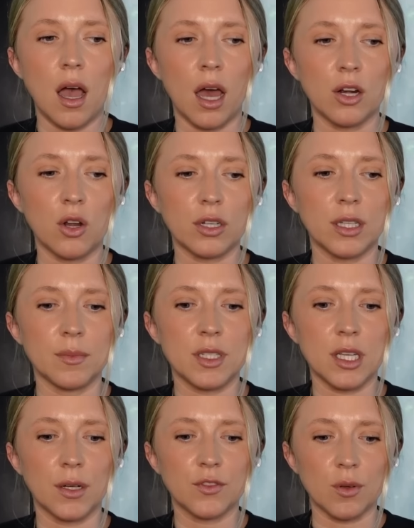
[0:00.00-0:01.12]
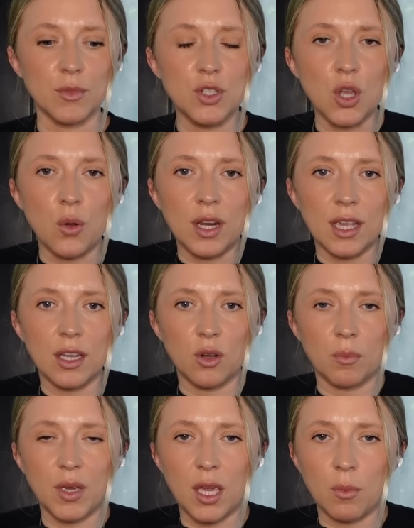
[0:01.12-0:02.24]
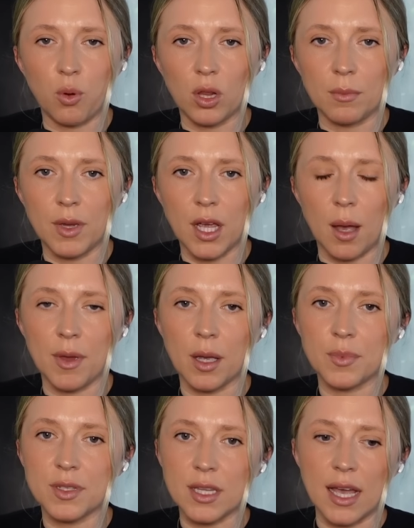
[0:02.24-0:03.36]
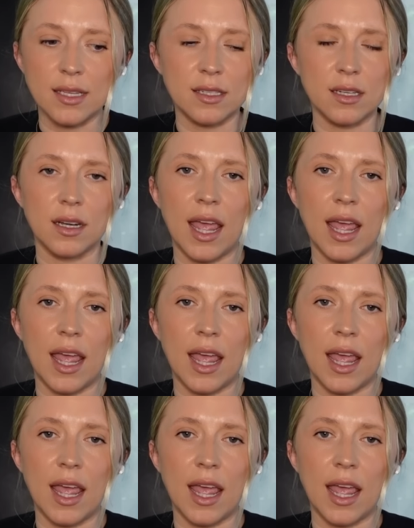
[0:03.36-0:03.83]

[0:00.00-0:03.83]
unlock themselves from zoning in on people and becoming obsessed and